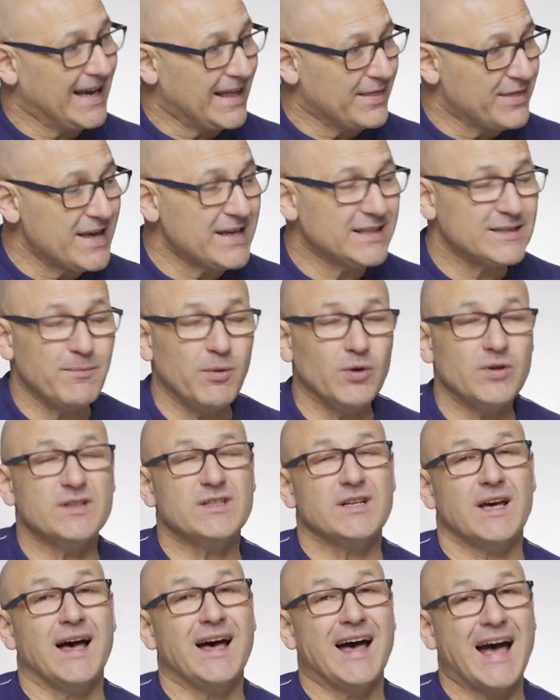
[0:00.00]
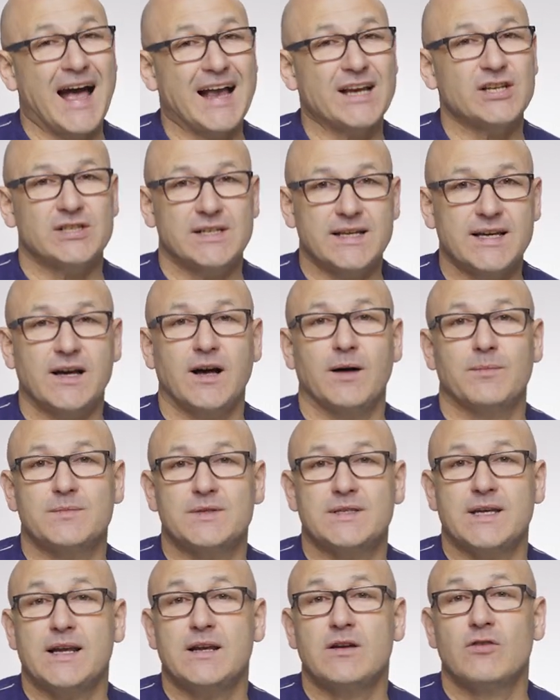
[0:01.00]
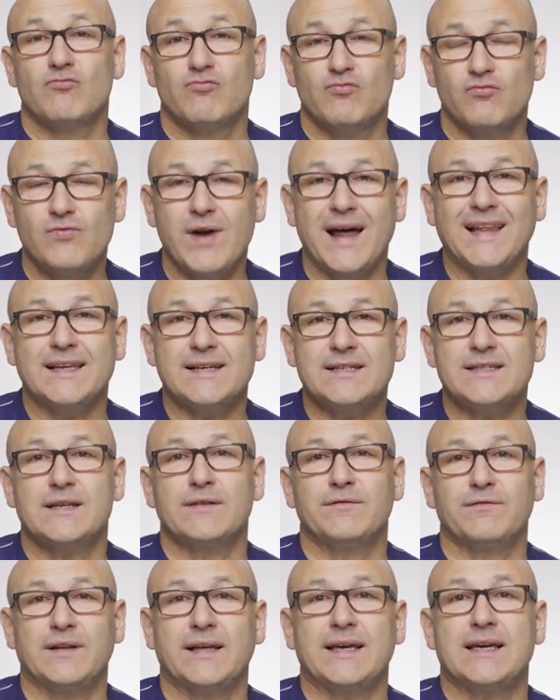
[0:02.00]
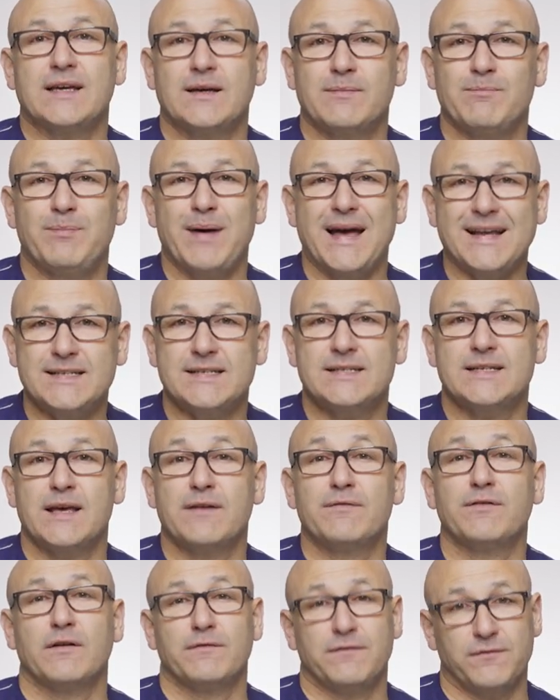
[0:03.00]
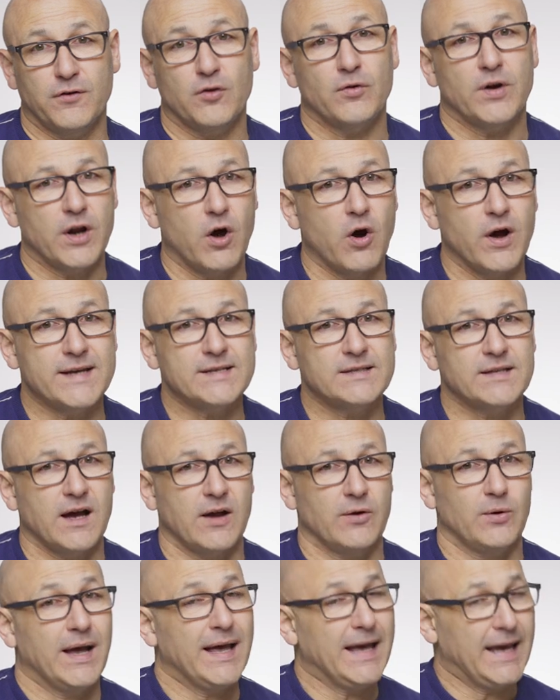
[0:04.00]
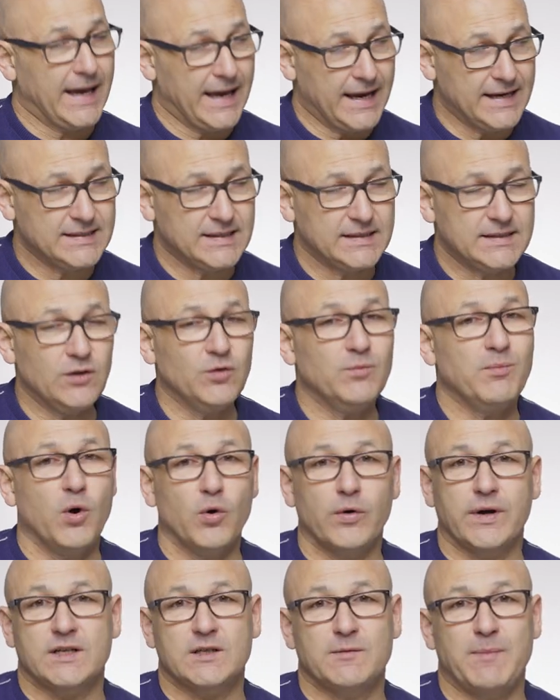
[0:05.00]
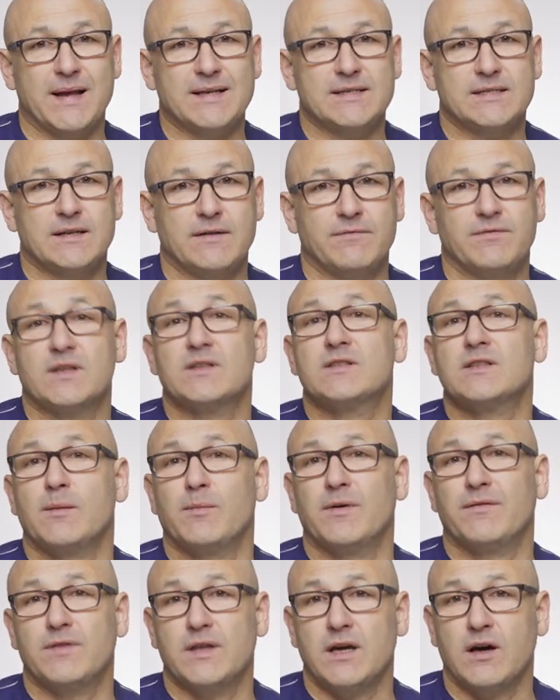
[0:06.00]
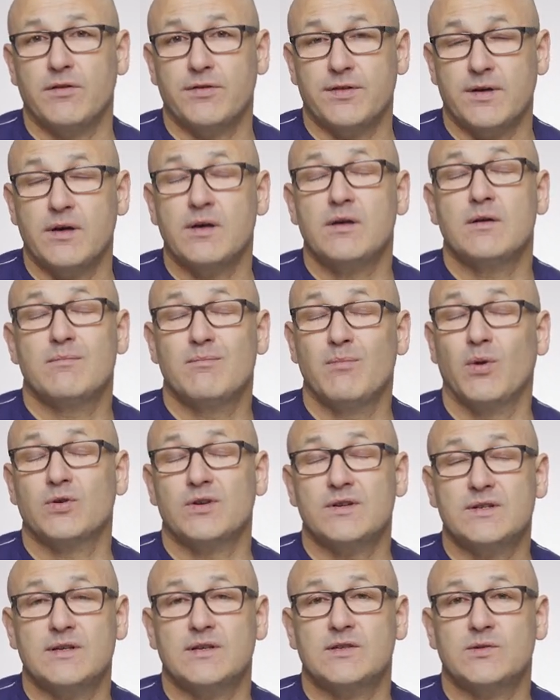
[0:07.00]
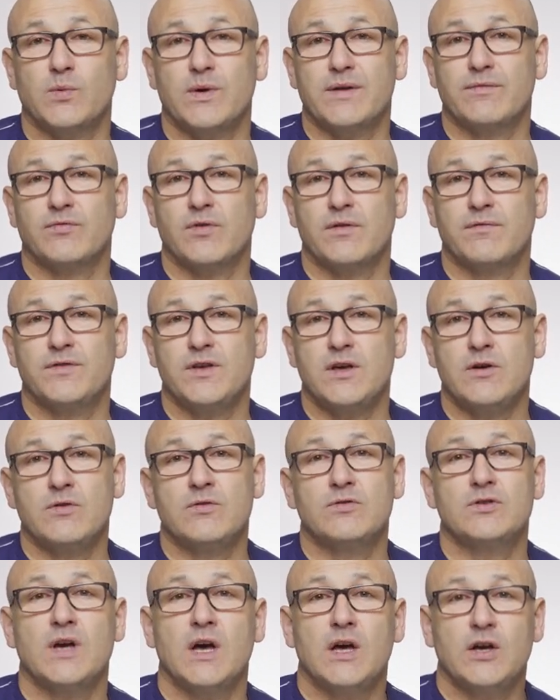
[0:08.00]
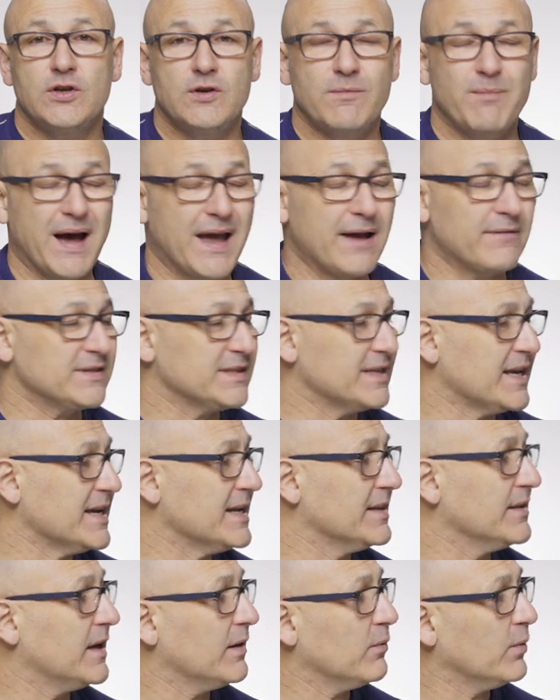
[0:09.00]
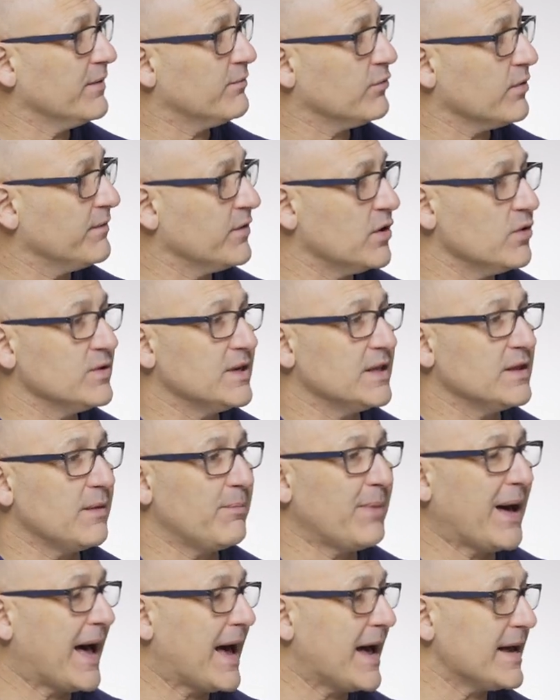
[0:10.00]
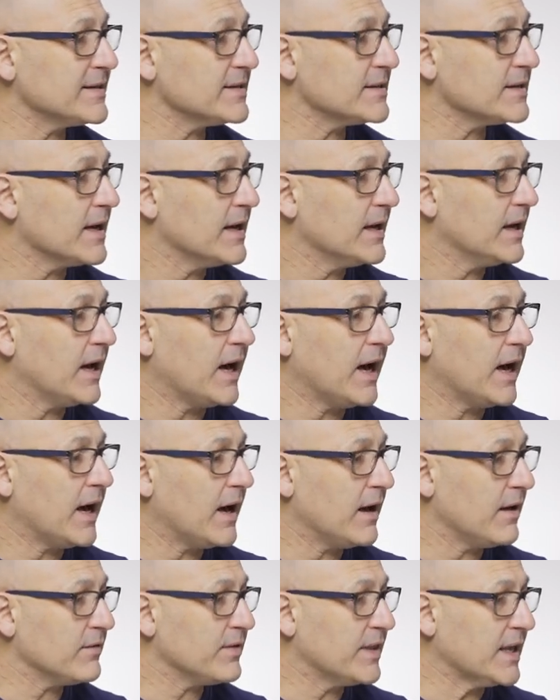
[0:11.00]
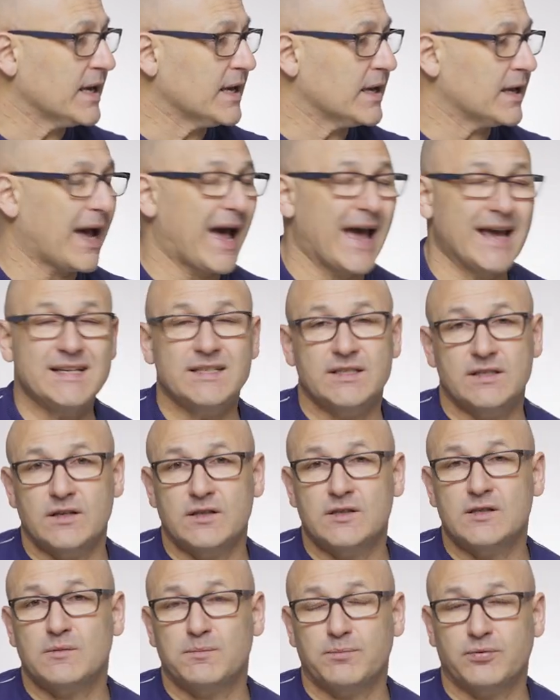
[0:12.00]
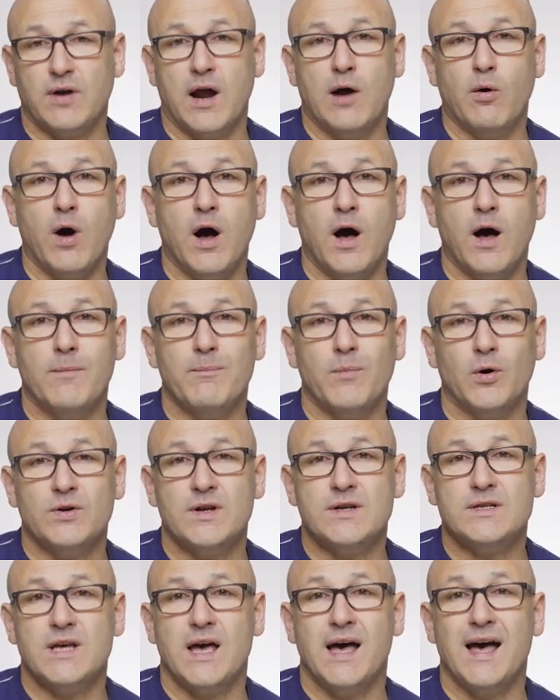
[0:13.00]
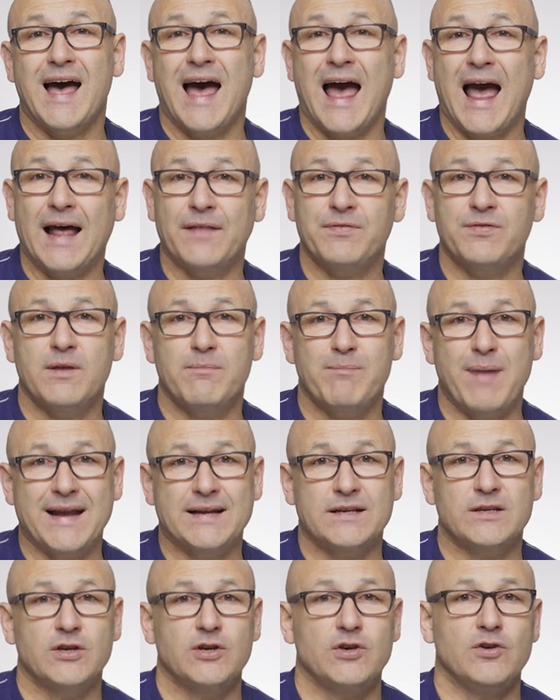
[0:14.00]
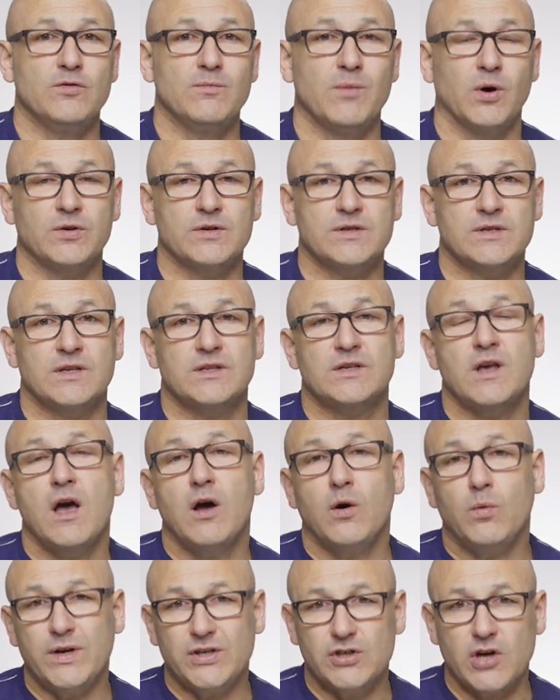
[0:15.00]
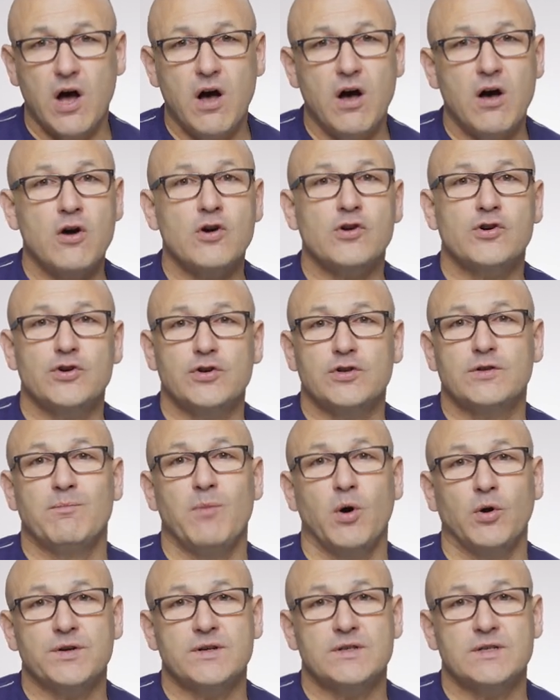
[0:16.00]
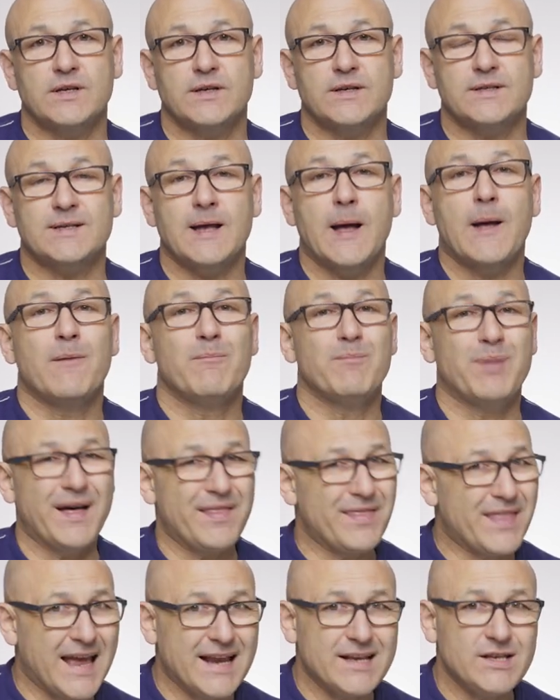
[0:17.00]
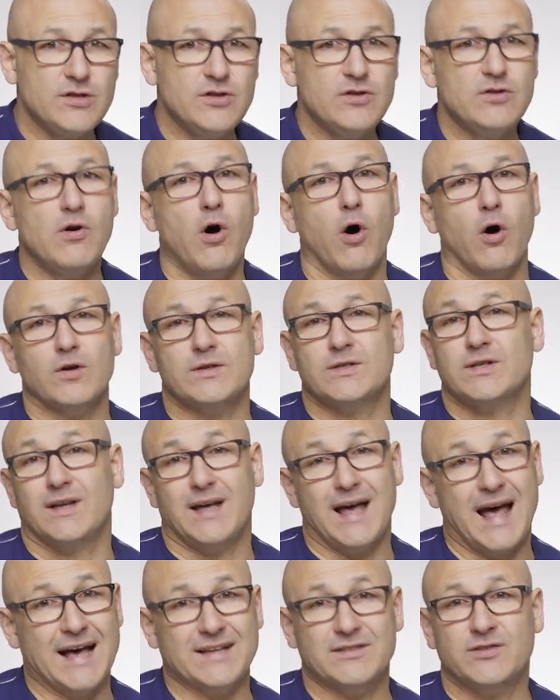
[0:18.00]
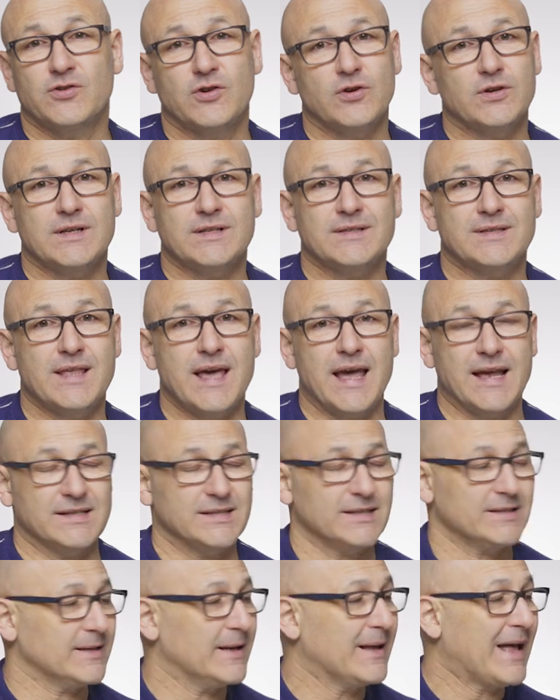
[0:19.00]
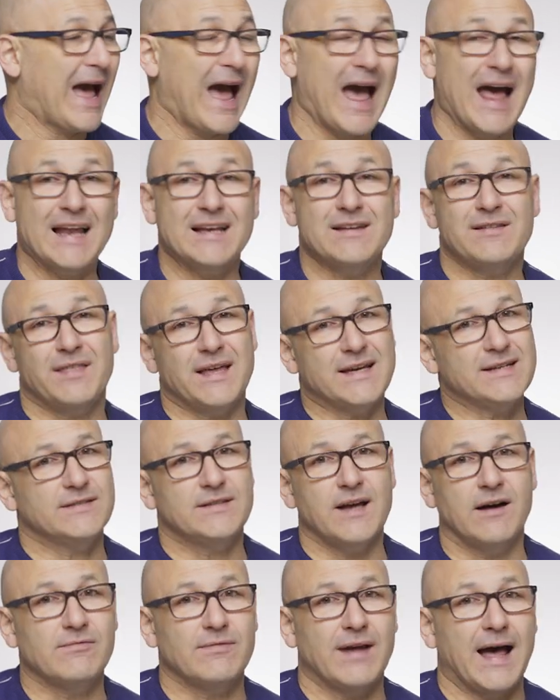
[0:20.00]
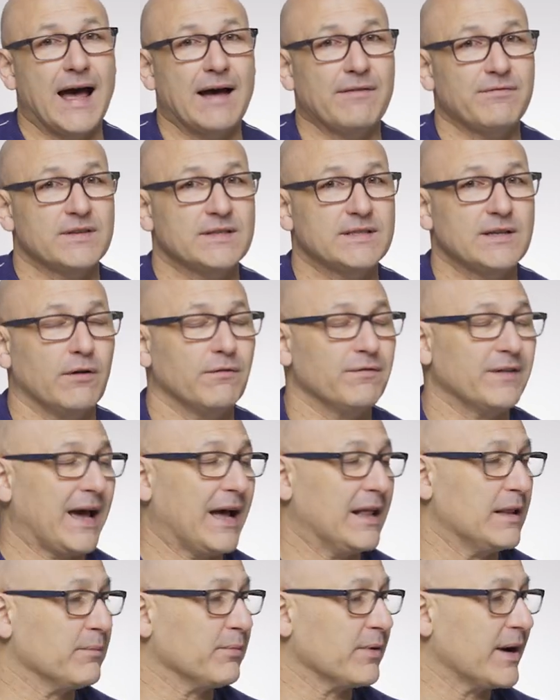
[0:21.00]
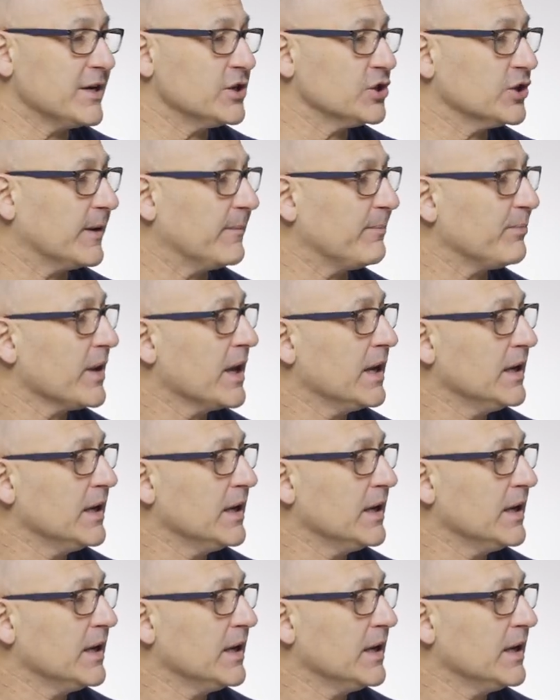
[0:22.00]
This monitor actually comes in relatively competitive for an EIZO. It's still more expensive than some of the other monitors we've reviewed. You may have seen that we've reviewed in the past the Asus ProArt monitor and the BenQ monitors, which are good monitors, but they're not as good as this, and they don't have the self-calibration.